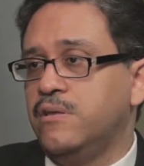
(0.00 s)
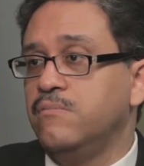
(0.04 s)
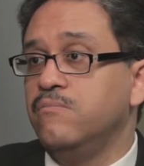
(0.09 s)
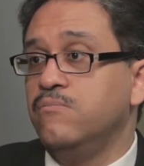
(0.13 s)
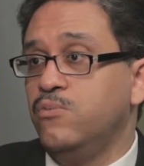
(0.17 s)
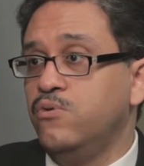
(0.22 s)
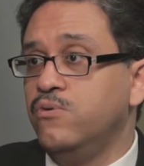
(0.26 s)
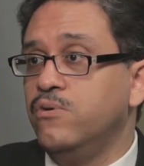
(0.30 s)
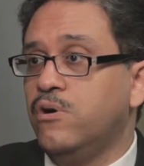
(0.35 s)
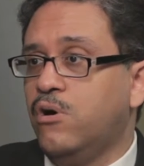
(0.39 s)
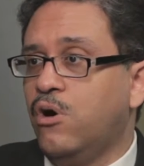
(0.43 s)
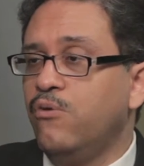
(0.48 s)

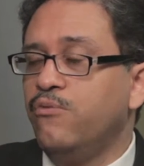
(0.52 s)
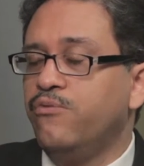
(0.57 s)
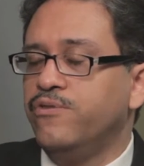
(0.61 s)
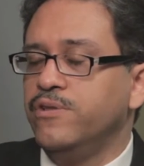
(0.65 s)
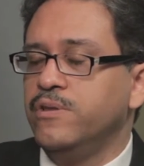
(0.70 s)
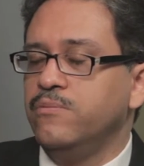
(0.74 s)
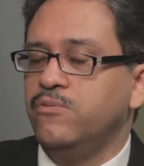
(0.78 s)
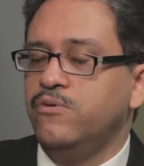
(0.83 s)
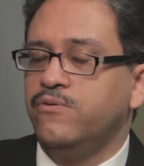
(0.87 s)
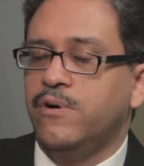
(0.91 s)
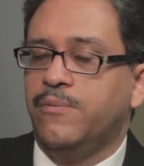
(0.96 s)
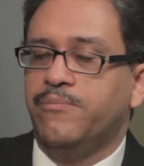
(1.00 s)
and hopefully
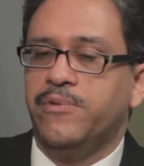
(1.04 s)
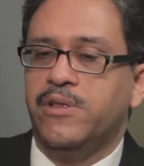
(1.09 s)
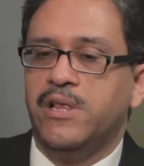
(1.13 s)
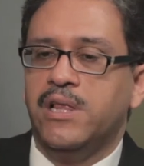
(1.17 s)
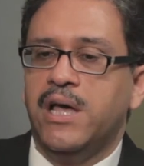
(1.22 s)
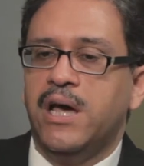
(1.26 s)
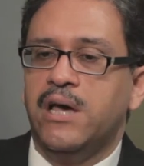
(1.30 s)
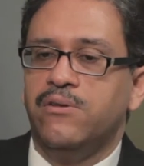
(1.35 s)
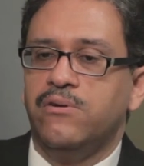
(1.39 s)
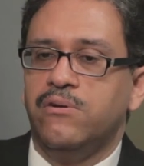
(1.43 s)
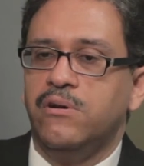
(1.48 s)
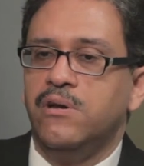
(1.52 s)
move up the
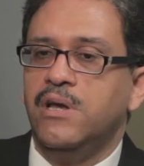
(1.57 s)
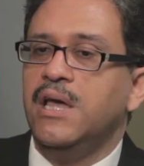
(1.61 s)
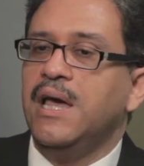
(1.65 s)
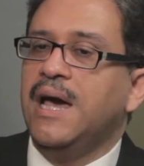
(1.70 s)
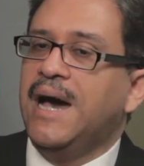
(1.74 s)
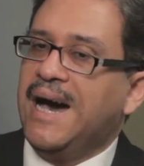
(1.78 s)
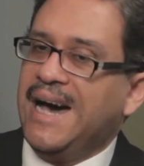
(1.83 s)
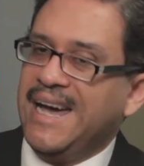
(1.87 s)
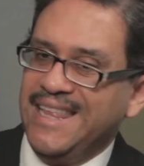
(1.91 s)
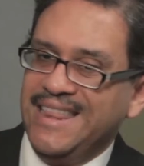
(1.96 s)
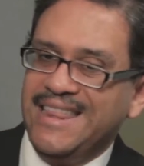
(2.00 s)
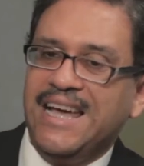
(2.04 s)
ladder."
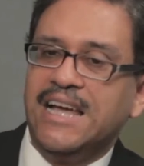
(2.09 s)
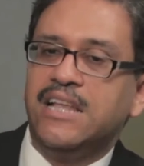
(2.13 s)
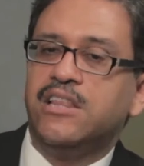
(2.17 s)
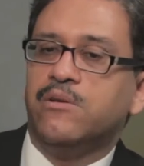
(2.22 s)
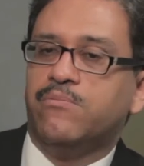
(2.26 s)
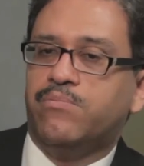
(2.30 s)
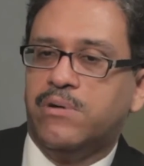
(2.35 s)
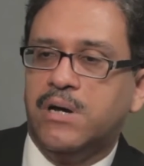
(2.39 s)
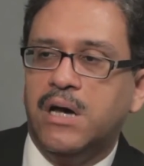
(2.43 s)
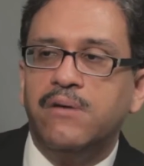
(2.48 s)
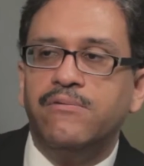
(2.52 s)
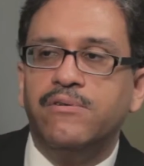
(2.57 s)
I like the
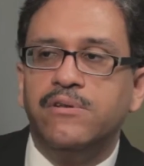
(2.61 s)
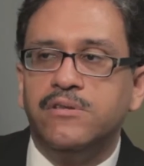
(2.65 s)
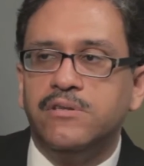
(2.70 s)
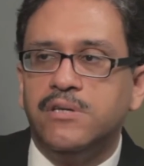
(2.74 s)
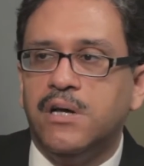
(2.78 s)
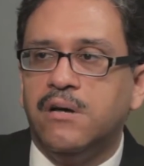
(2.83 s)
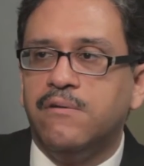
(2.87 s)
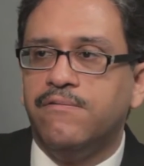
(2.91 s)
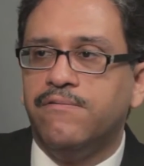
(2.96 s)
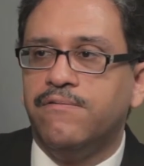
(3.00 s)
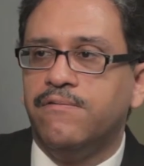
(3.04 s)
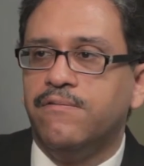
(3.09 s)
private
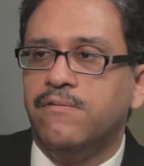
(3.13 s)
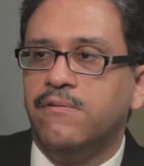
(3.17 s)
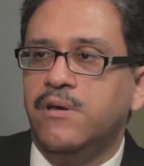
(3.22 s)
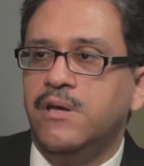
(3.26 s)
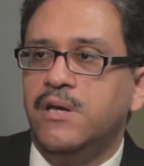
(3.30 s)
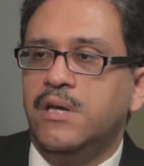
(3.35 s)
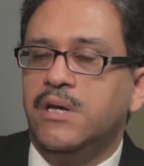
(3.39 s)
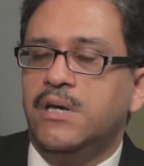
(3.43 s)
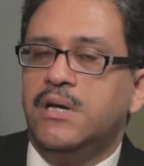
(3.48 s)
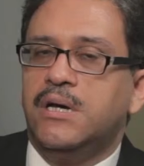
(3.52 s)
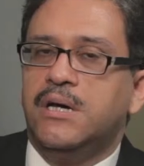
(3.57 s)
stuff. Yeah.